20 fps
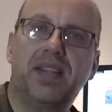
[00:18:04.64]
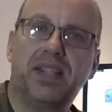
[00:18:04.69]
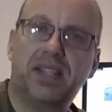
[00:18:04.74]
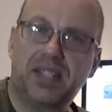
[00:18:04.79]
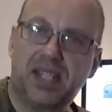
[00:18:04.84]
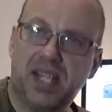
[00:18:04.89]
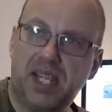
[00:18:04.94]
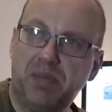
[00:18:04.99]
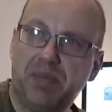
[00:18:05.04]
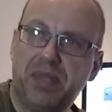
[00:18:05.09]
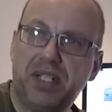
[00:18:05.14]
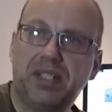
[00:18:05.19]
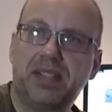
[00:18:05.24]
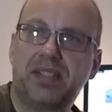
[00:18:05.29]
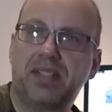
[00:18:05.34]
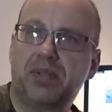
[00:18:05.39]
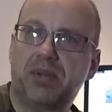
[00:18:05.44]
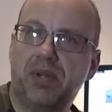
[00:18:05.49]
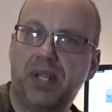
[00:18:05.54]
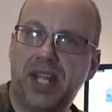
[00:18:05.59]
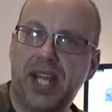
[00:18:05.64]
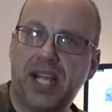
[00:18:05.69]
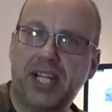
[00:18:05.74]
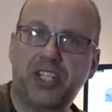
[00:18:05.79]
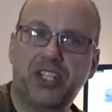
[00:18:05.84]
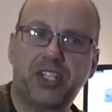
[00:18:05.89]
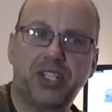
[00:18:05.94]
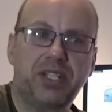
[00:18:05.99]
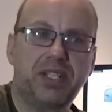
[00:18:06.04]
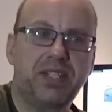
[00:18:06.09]
The cables, the
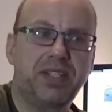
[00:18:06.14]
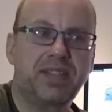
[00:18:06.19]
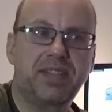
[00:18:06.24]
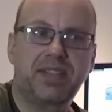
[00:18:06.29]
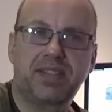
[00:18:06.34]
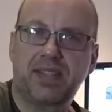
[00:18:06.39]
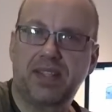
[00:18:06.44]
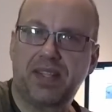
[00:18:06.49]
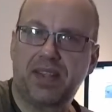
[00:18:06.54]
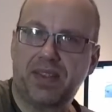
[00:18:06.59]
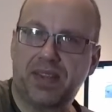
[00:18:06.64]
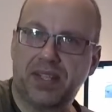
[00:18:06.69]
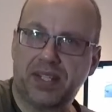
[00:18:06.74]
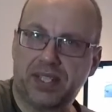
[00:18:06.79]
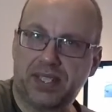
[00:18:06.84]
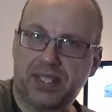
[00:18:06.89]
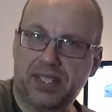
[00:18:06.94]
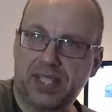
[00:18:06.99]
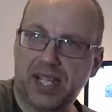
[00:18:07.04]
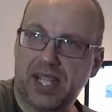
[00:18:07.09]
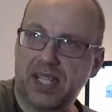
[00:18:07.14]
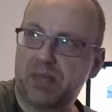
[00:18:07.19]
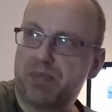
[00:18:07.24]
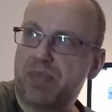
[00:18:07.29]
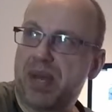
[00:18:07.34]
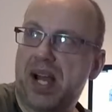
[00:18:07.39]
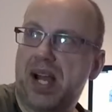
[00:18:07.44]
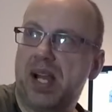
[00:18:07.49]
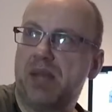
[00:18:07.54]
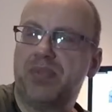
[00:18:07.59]
connections, the gas
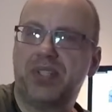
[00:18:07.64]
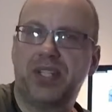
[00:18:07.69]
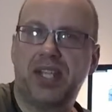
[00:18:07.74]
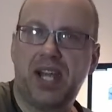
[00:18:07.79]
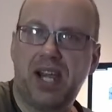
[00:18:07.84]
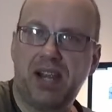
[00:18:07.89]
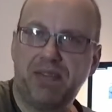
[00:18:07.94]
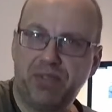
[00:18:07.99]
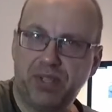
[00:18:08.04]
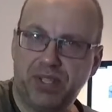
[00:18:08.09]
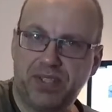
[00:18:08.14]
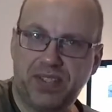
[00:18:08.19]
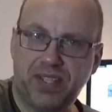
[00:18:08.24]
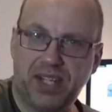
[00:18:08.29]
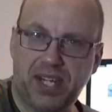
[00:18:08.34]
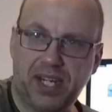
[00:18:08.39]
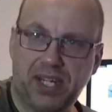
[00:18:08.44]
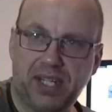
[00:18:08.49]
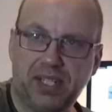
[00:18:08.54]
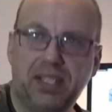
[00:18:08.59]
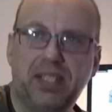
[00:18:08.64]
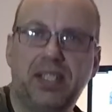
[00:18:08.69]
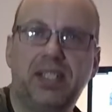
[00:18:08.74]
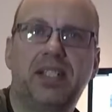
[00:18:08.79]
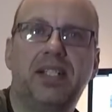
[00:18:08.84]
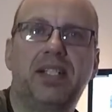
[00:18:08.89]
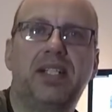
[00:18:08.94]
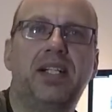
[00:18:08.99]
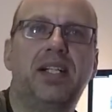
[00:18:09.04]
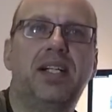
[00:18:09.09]
pipes, everything
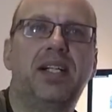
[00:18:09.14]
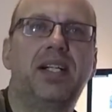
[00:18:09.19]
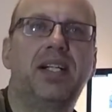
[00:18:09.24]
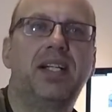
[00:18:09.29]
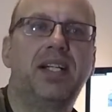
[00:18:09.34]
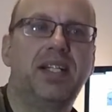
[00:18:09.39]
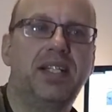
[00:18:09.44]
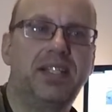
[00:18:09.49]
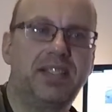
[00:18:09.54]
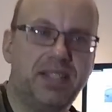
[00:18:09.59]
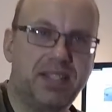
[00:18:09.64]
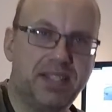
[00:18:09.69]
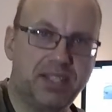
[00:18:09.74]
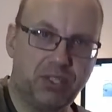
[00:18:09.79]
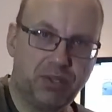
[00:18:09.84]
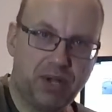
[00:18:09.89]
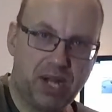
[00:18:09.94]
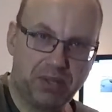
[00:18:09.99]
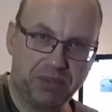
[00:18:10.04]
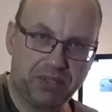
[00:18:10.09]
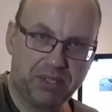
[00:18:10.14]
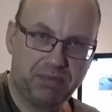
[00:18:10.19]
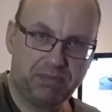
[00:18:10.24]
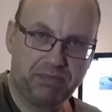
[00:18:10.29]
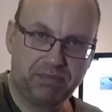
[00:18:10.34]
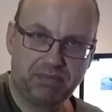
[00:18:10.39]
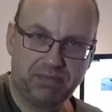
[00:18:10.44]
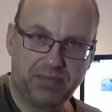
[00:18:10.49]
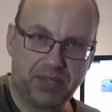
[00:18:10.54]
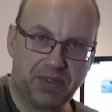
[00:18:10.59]
is in the ground,
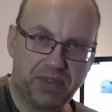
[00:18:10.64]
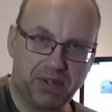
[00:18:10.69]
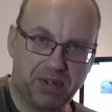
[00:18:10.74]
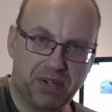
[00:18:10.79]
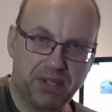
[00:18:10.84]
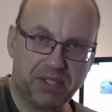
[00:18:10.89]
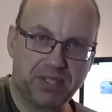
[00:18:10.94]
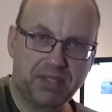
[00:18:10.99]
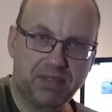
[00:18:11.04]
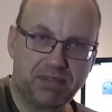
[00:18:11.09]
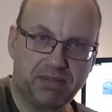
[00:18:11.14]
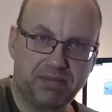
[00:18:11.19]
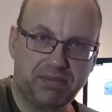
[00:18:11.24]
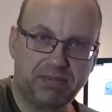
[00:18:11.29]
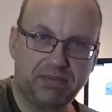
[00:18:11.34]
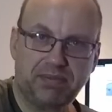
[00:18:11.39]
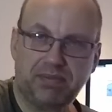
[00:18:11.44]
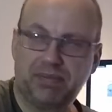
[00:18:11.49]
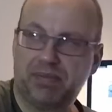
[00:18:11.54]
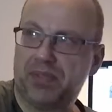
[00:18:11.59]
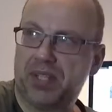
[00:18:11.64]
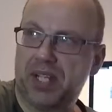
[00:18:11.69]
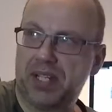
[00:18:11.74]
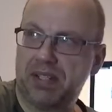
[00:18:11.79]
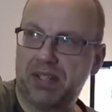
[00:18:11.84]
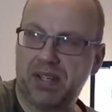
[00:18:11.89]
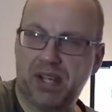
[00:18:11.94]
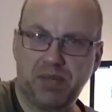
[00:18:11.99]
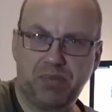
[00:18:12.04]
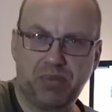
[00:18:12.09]
in the earth,
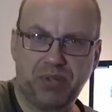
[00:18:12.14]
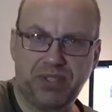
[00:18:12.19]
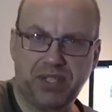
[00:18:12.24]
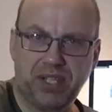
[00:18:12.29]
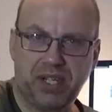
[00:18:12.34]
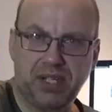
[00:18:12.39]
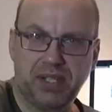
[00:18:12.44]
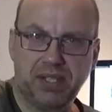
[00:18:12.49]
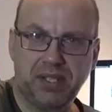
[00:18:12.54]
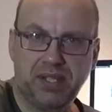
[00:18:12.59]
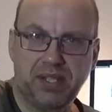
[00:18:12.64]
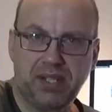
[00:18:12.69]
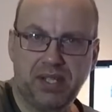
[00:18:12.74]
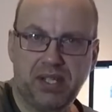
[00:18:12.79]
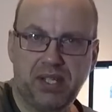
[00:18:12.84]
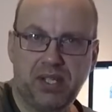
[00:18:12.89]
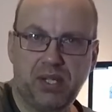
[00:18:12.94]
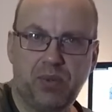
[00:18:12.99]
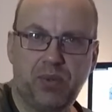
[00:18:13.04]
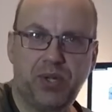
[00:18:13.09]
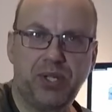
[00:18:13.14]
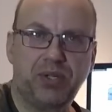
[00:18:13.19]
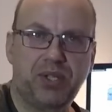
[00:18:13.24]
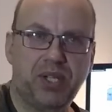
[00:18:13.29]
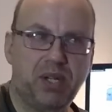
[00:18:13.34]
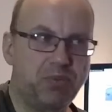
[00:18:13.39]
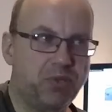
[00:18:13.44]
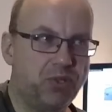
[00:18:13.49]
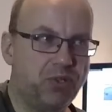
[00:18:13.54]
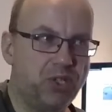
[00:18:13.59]
99%. When you
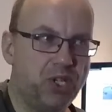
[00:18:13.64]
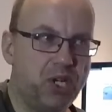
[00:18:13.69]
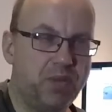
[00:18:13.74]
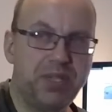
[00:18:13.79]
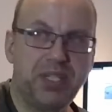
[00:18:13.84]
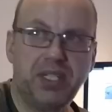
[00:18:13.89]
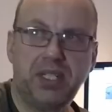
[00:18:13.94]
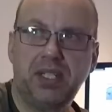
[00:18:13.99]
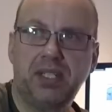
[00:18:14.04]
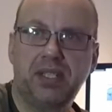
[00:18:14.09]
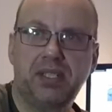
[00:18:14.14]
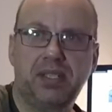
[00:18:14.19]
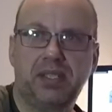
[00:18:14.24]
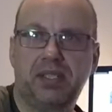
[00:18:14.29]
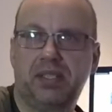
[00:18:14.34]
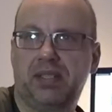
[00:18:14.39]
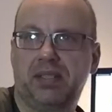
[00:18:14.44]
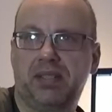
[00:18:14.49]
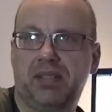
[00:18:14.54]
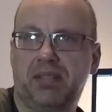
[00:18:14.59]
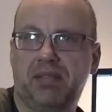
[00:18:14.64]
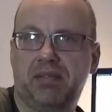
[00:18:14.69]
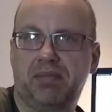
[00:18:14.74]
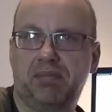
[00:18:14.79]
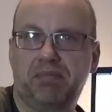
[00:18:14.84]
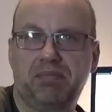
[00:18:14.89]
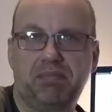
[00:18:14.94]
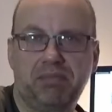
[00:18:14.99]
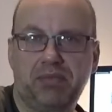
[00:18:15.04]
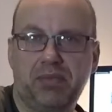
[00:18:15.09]
come to Germany and
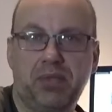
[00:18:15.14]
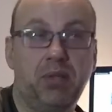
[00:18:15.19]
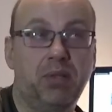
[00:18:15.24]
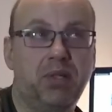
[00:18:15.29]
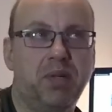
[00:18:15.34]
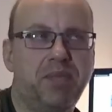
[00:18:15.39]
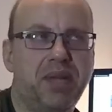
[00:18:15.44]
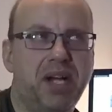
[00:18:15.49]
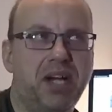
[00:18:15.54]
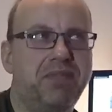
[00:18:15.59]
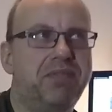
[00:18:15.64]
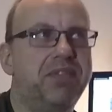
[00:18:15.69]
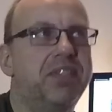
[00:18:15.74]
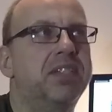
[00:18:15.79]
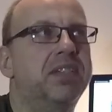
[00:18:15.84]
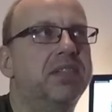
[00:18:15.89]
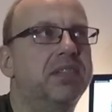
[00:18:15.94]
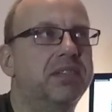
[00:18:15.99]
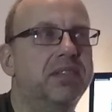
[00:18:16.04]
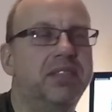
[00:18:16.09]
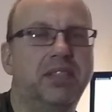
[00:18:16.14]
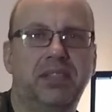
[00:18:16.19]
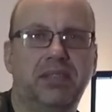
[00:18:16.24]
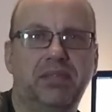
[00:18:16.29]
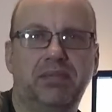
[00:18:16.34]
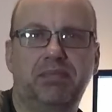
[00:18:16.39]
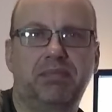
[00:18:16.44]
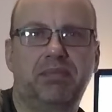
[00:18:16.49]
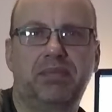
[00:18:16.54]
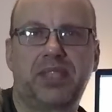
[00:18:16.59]
look above in
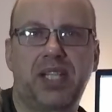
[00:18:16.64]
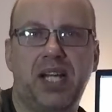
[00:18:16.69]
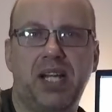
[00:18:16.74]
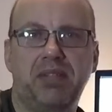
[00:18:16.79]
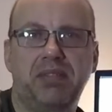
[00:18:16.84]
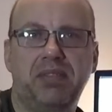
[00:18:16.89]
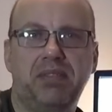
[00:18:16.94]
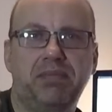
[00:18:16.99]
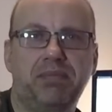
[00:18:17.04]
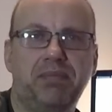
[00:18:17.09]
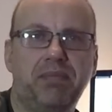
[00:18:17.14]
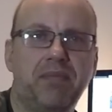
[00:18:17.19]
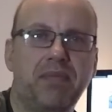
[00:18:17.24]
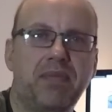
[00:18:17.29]
a town,